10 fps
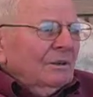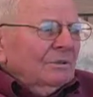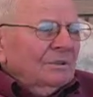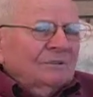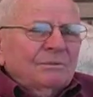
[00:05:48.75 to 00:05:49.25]

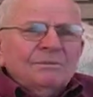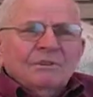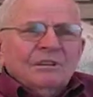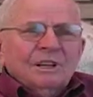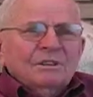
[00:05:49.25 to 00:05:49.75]
"Doesn't Mr.
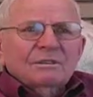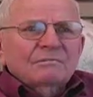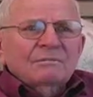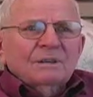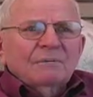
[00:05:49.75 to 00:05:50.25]

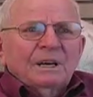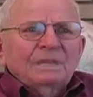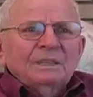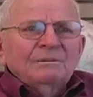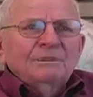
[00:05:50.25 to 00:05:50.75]
Klecker
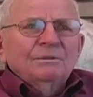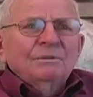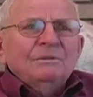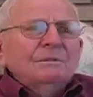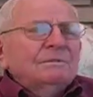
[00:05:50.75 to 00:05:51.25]
mind that we do
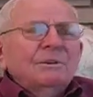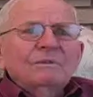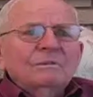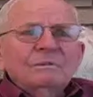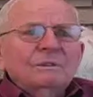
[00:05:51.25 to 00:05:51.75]
this?"
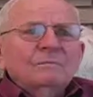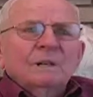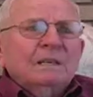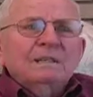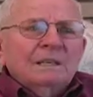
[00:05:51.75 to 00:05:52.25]
No, he don't
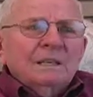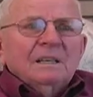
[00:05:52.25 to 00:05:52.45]
mind.